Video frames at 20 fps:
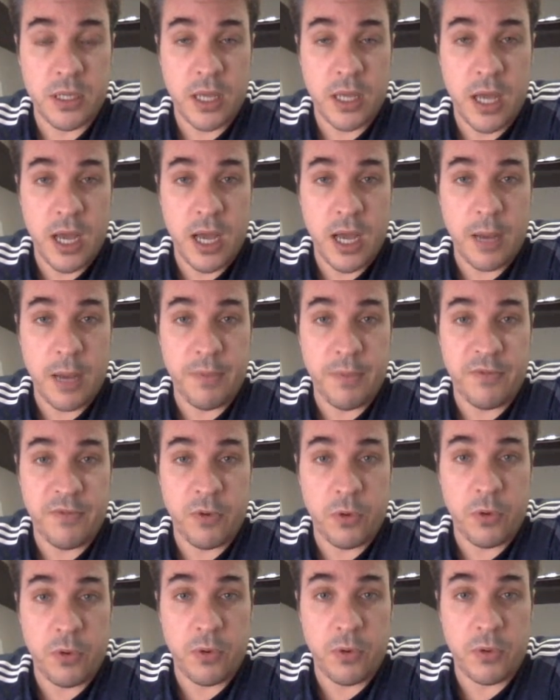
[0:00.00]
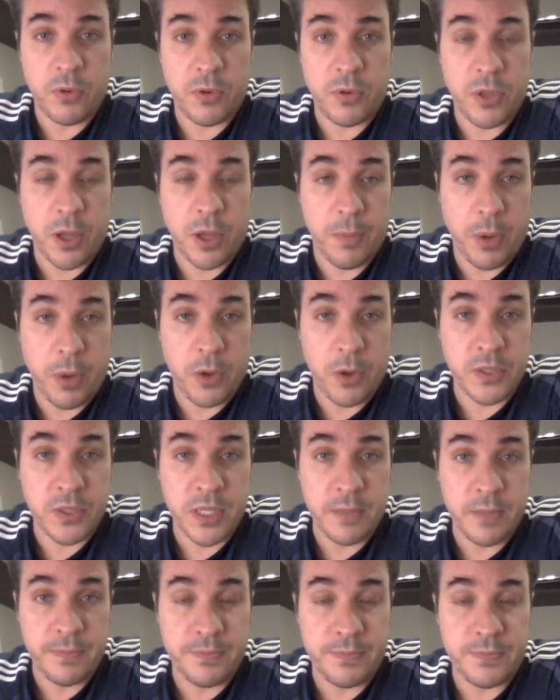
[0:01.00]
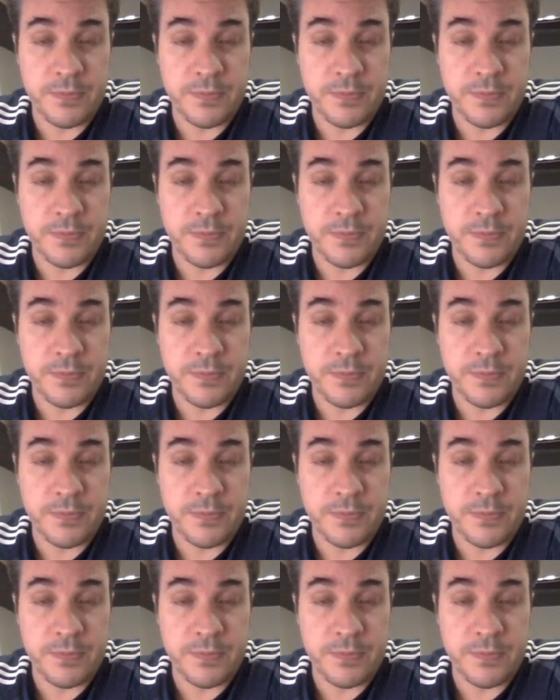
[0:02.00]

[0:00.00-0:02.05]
for the composer,